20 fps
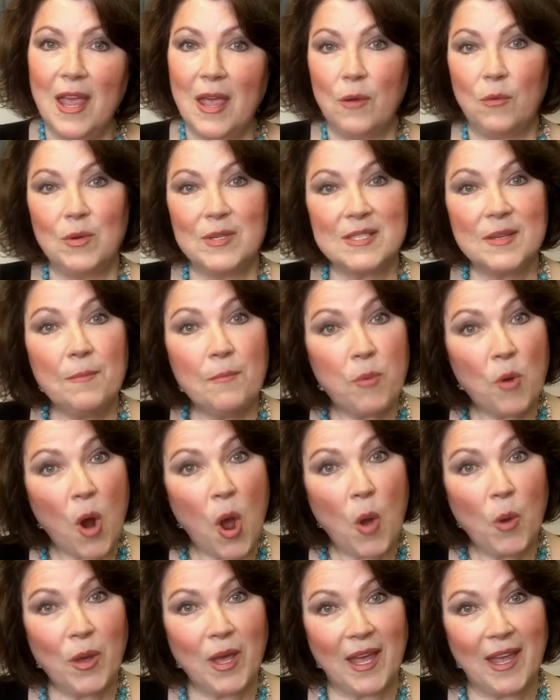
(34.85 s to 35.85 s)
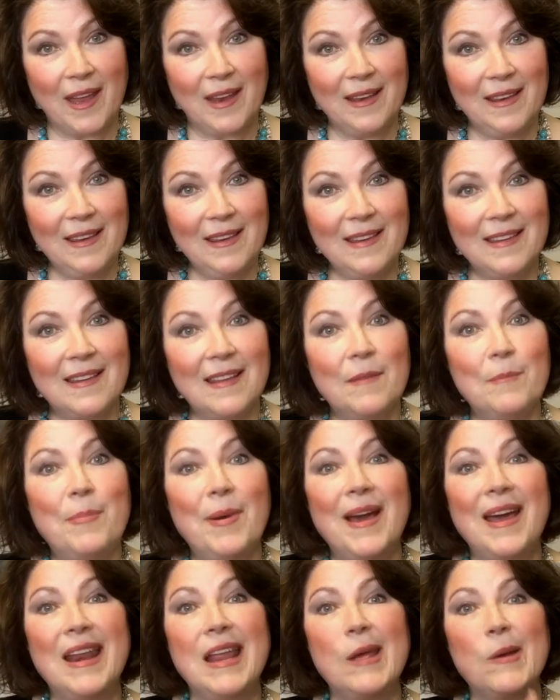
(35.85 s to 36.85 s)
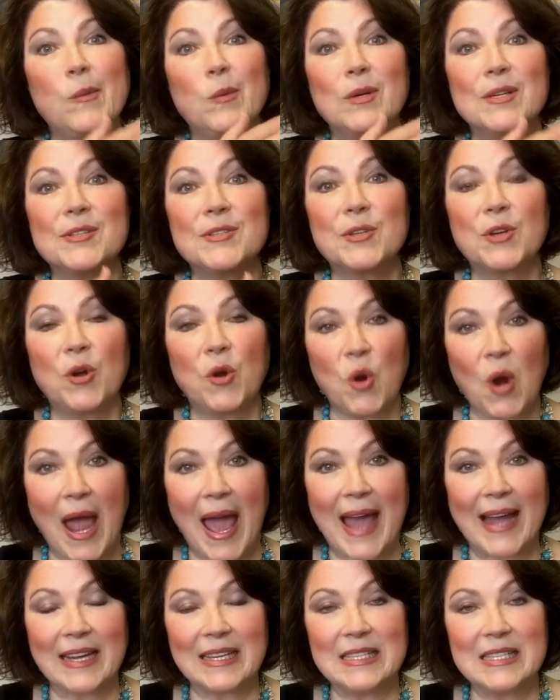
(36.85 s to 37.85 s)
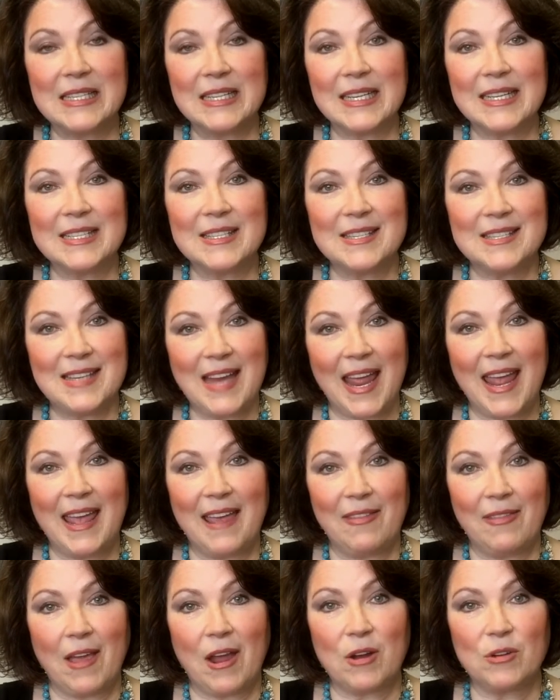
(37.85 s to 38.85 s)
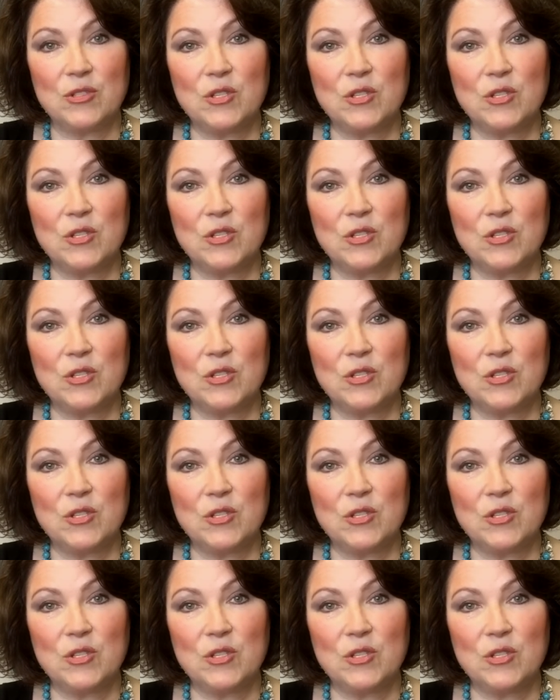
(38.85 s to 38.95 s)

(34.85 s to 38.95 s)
It wasn't broken, but it was cracked and staying there.